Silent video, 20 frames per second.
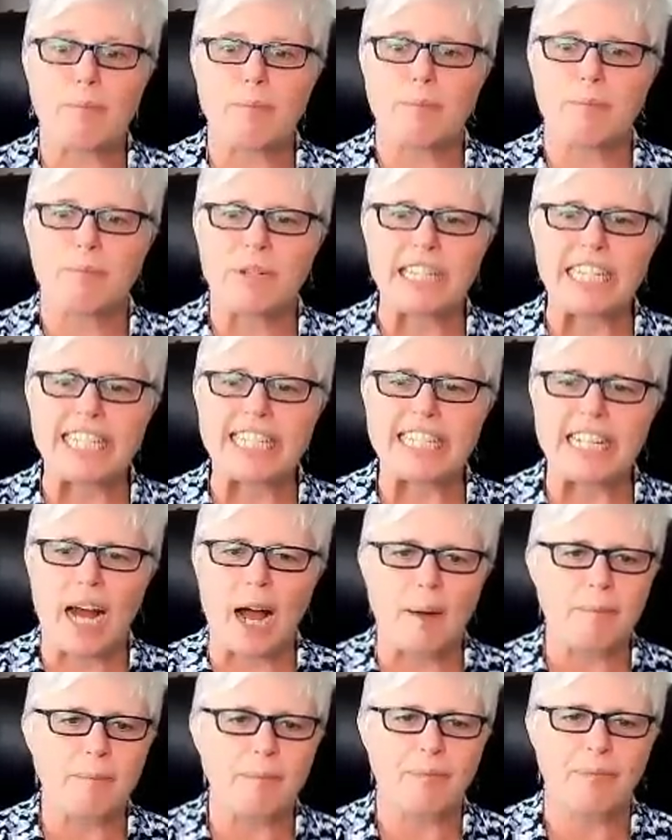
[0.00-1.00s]
now. Please
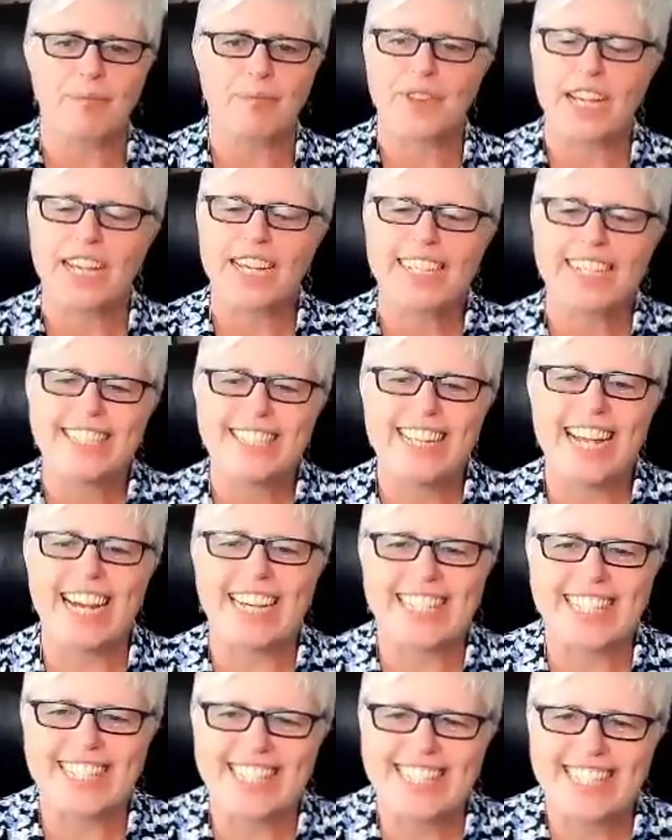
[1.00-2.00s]
stop. I
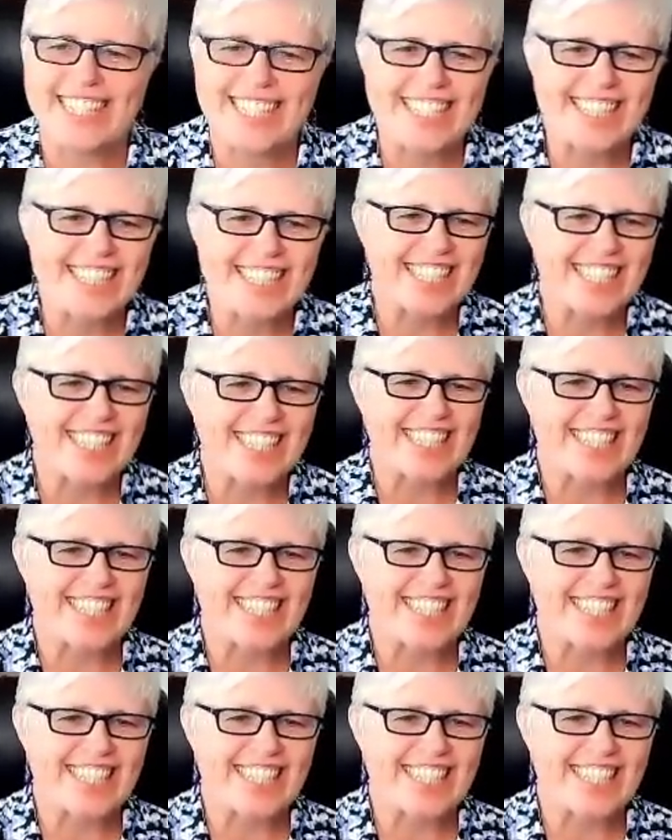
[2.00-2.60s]
yes. don't need the astrology.